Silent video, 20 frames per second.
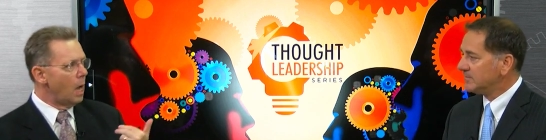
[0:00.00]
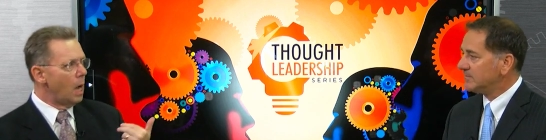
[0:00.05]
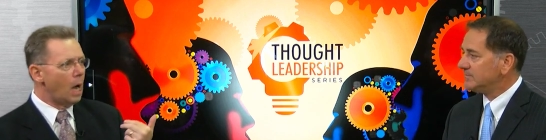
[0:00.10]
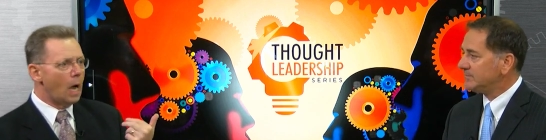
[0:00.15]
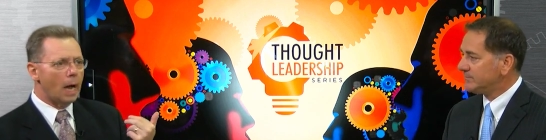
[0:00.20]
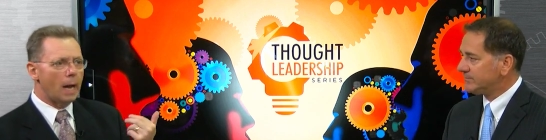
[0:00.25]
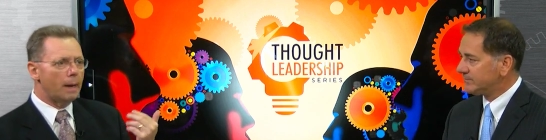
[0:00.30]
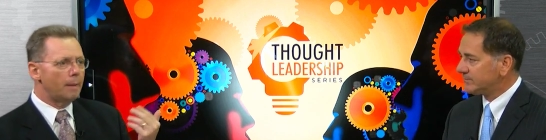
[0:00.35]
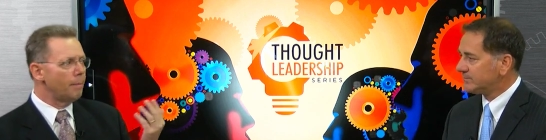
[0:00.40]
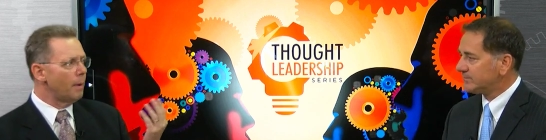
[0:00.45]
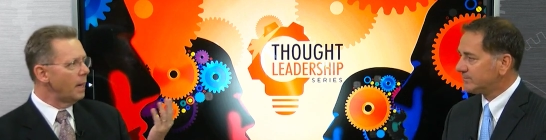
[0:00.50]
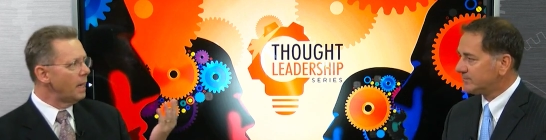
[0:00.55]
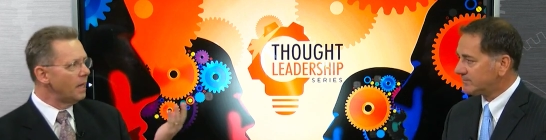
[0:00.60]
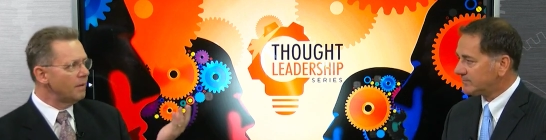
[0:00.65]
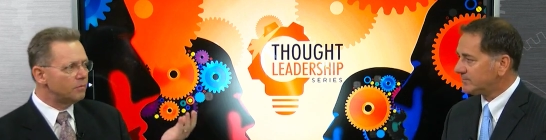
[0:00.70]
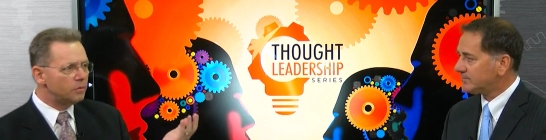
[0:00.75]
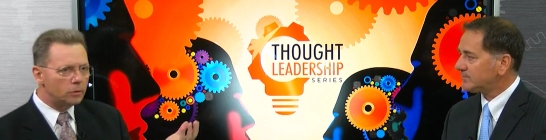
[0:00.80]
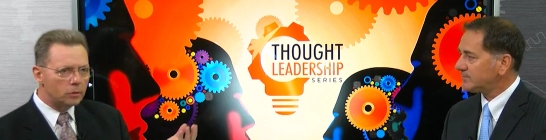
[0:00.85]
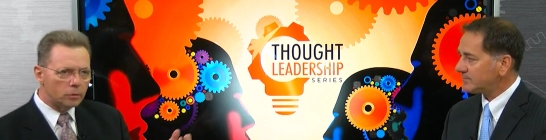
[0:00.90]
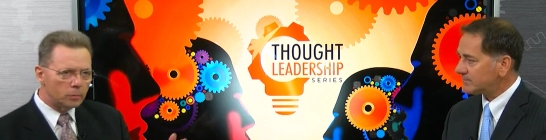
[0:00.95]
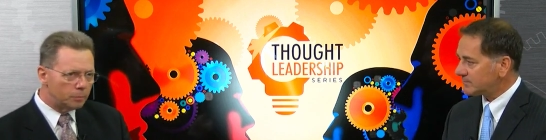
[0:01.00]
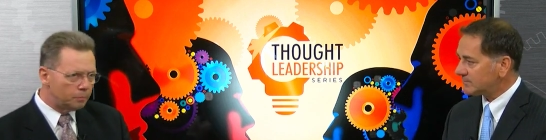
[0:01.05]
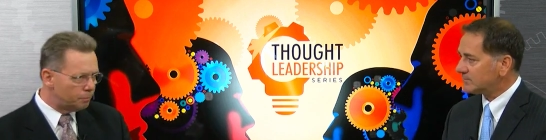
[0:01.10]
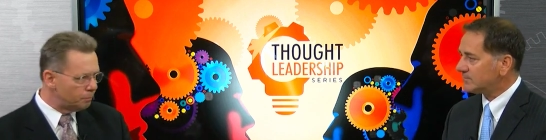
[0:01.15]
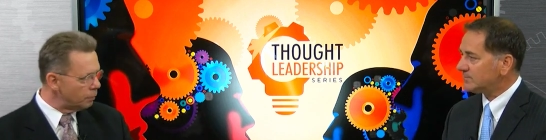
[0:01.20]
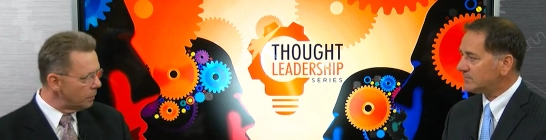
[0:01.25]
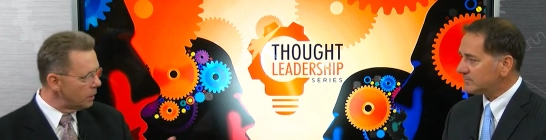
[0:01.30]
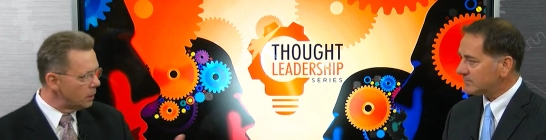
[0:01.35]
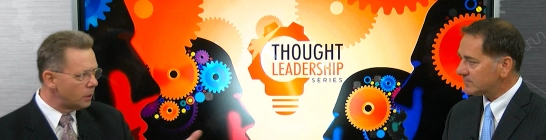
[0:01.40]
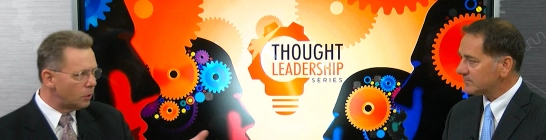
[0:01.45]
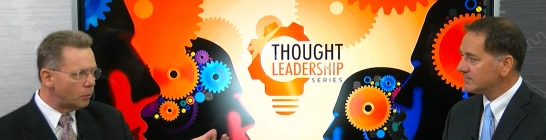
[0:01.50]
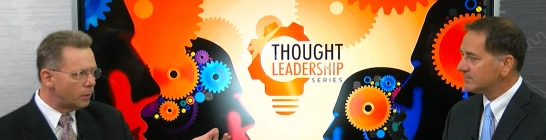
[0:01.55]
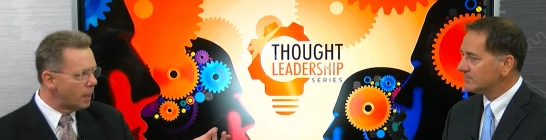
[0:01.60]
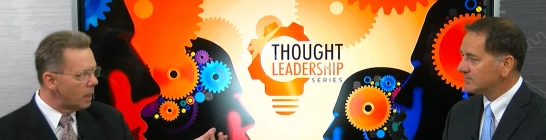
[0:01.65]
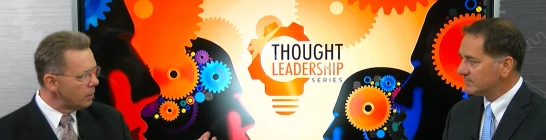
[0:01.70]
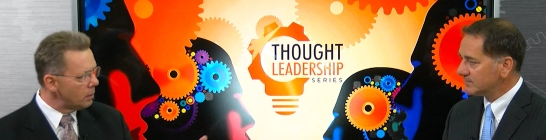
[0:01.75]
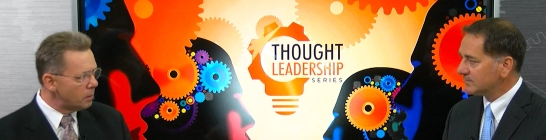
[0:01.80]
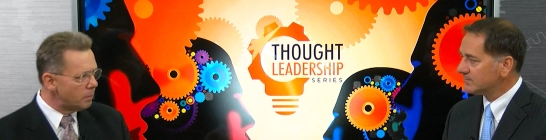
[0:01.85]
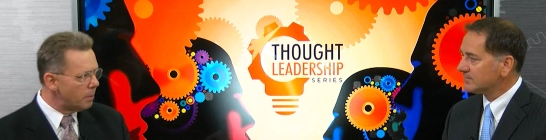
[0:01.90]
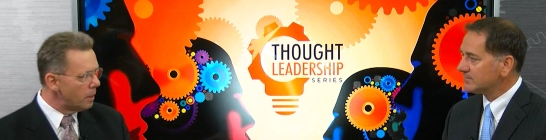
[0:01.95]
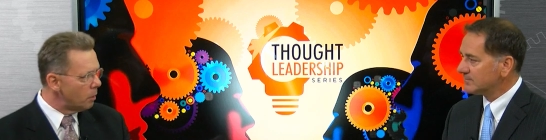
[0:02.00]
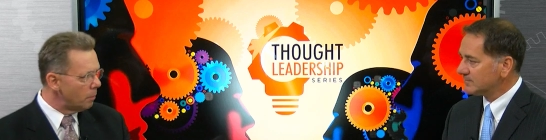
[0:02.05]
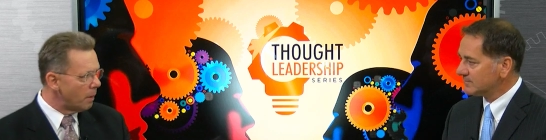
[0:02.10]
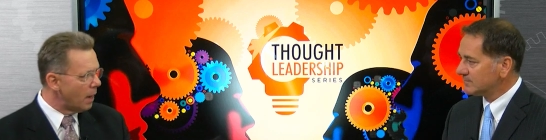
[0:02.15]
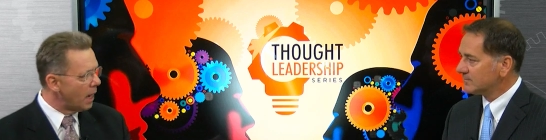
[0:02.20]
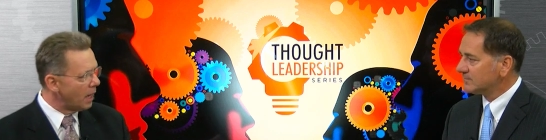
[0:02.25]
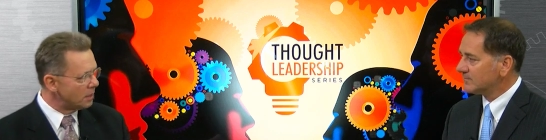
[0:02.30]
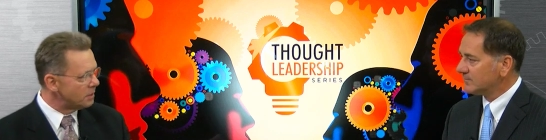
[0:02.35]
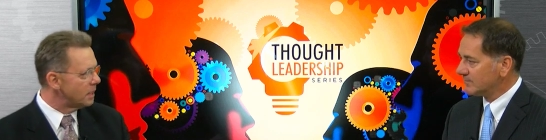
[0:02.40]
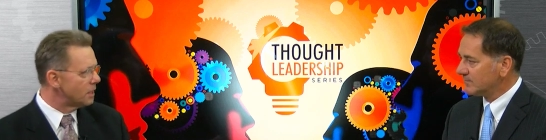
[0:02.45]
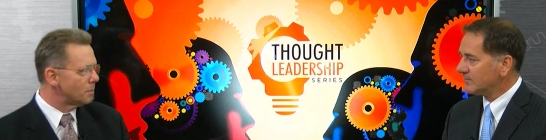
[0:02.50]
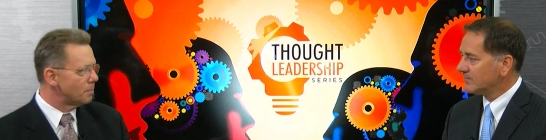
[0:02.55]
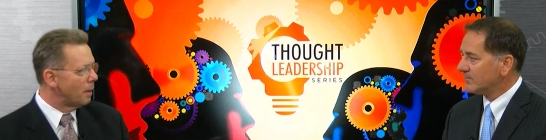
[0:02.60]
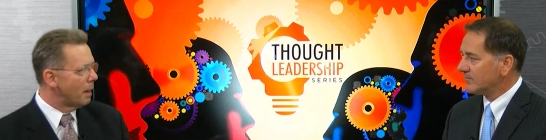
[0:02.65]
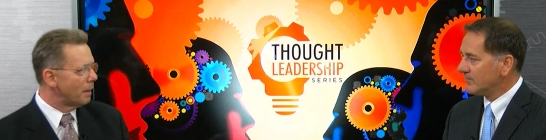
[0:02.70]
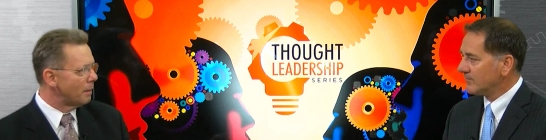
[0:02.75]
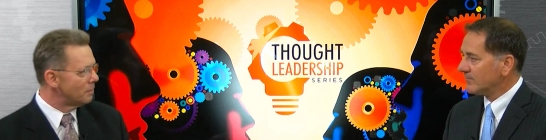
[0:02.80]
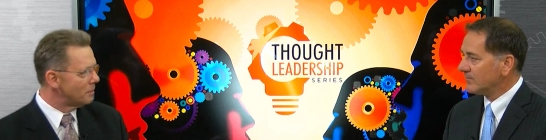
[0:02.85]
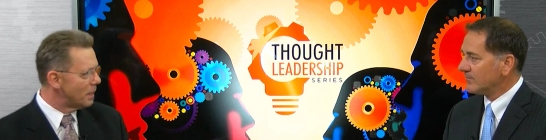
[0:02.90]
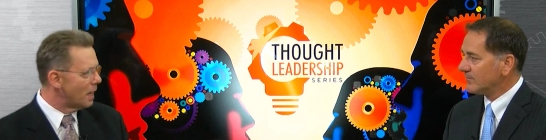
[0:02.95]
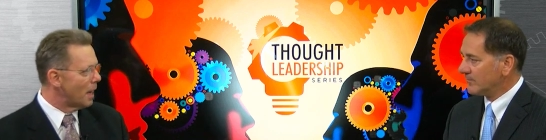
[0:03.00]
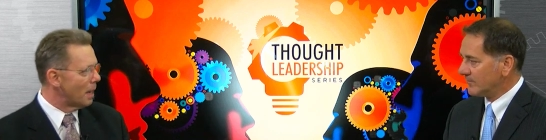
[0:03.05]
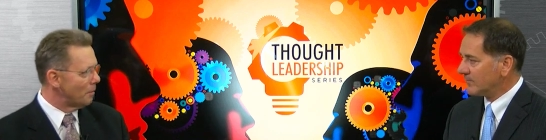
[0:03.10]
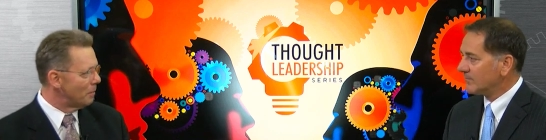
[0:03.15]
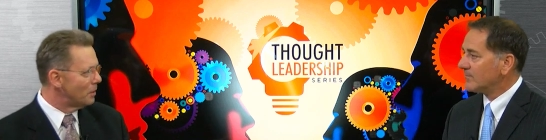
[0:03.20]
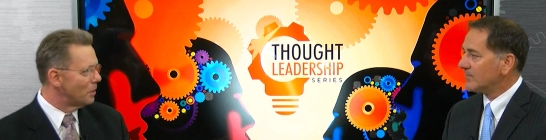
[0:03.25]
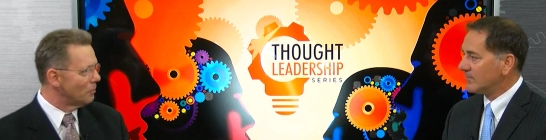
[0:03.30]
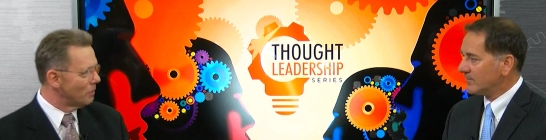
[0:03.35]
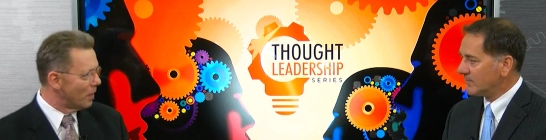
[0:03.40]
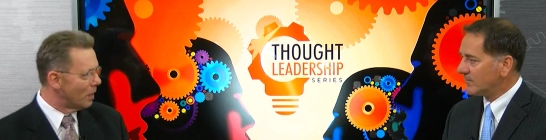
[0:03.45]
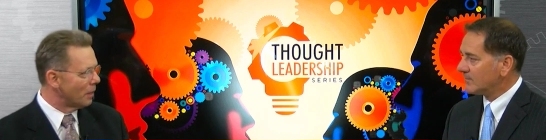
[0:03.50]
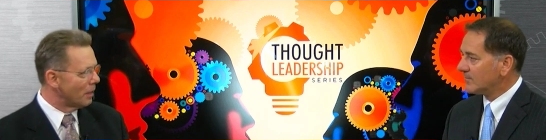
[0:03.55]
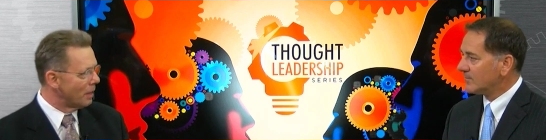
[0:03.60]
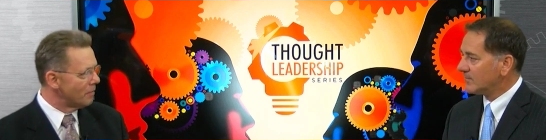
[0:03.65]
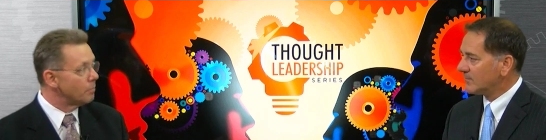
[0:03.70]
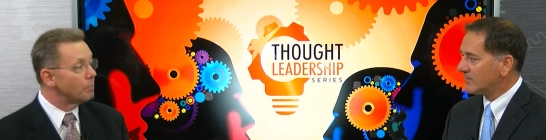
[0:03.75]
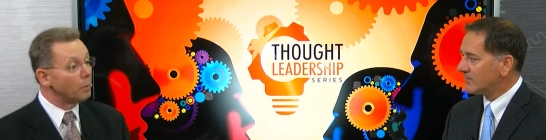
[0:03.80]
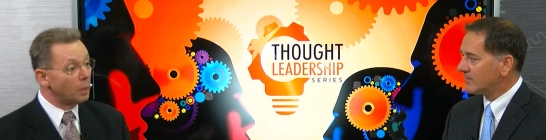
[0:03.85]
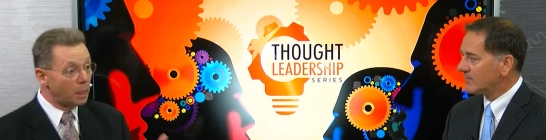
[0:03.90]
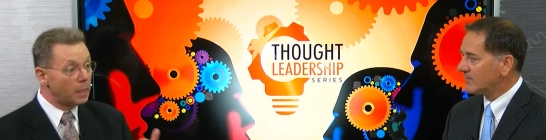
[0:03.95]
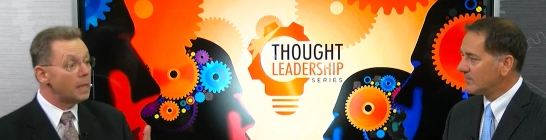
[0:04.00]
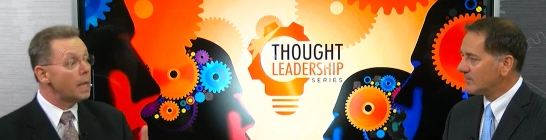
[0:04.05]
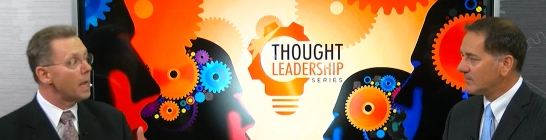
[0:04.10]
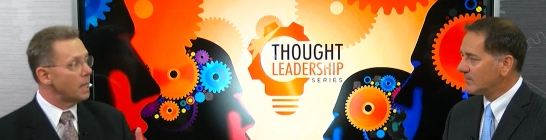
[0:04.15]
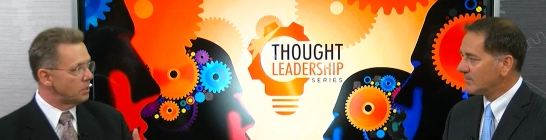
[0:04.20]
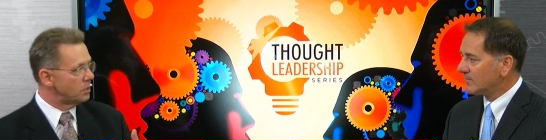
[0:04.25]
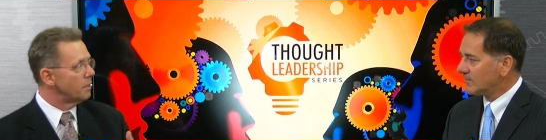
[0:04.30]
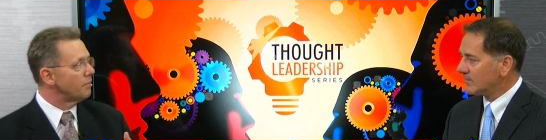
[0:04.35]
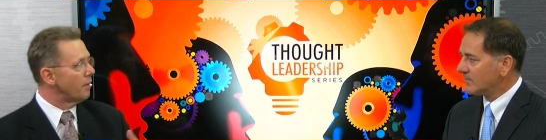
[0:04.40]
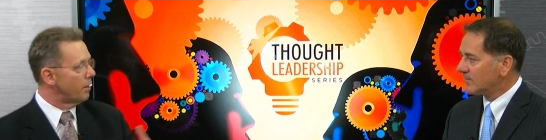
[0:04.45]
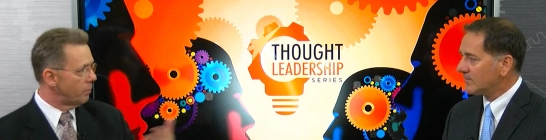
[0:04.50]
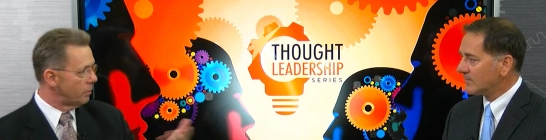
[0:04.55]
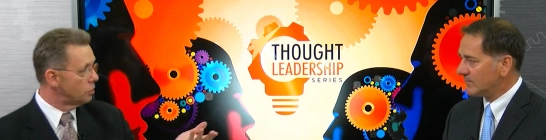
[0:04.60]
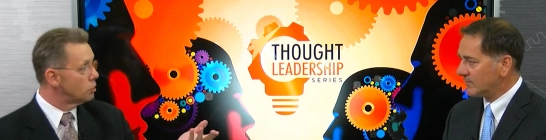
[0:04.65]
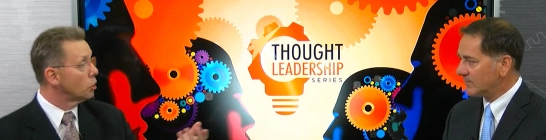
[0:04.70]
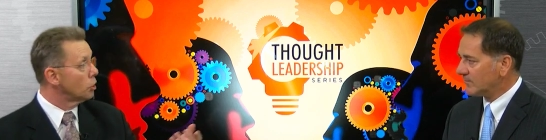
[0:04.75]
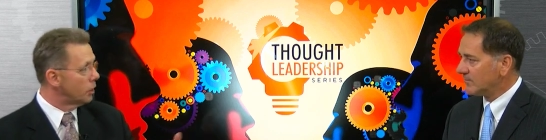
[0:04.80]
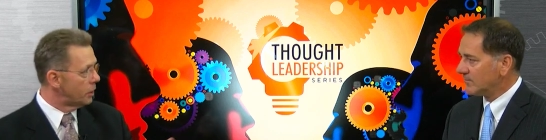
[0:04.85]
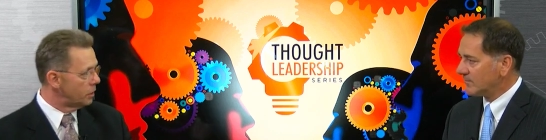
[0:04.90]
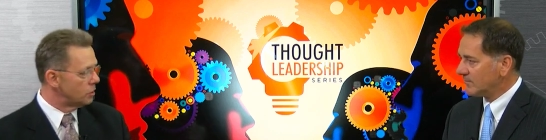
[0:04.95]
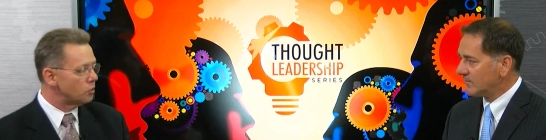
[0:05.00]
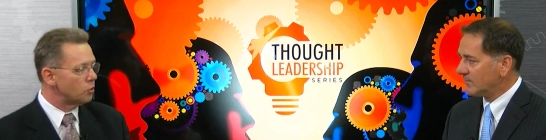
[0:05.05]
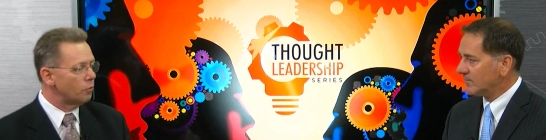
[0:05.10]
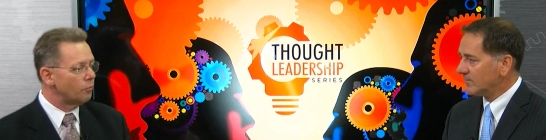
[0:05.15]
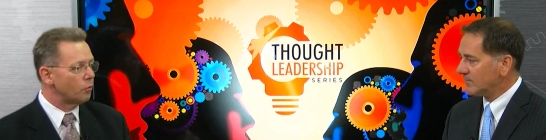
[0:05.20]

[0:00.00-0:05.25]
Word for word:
Speaker 1: I might have to uh, go down to the mailbox. That's my time, you know, that I'm going to have. But yes, if I return it and so